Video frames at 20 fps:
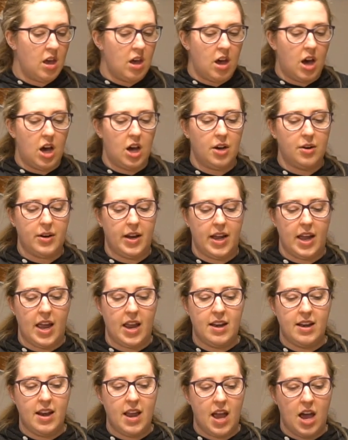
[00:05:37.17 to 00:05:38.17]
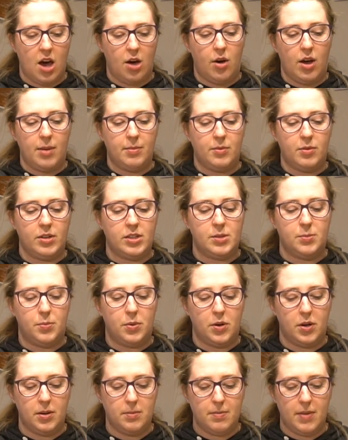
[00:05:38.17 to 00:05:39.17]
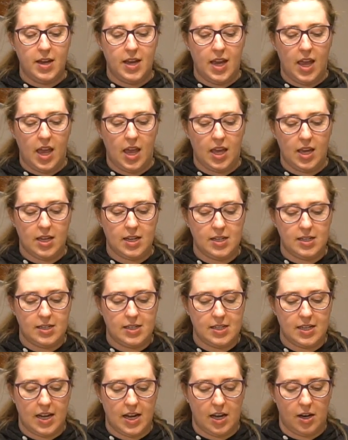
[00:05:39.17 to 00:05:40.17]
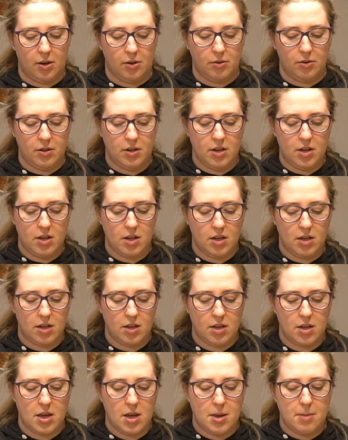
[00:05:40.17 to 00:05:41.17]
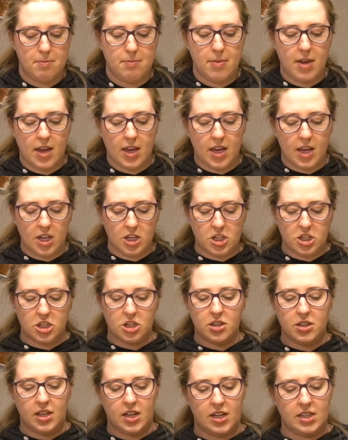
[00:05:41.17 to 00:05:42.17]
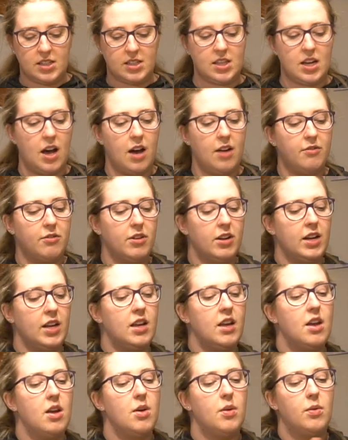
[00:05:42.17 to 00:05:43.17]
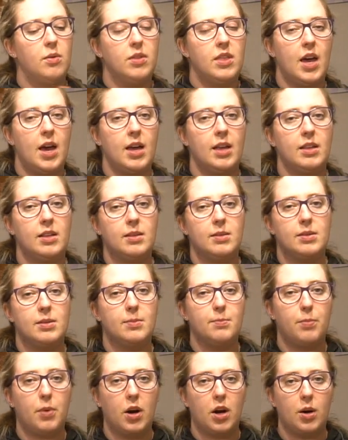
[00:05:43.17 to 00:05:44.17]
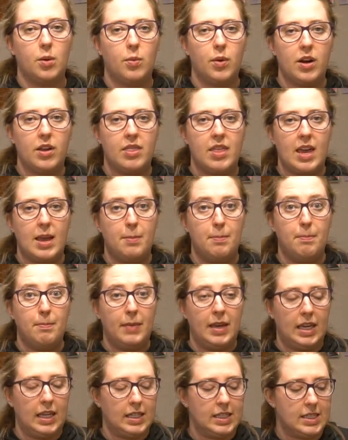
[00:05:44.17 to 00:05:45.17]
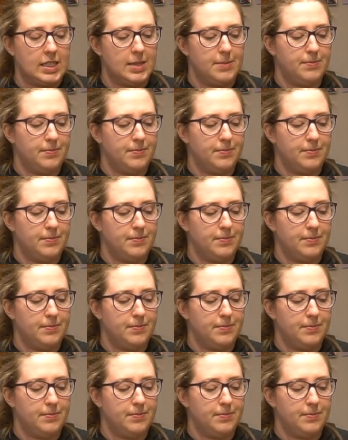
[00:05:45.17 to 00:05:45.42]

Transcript: All right, and now I'm going to put my hand down, making sure that it's covering that part where they meet.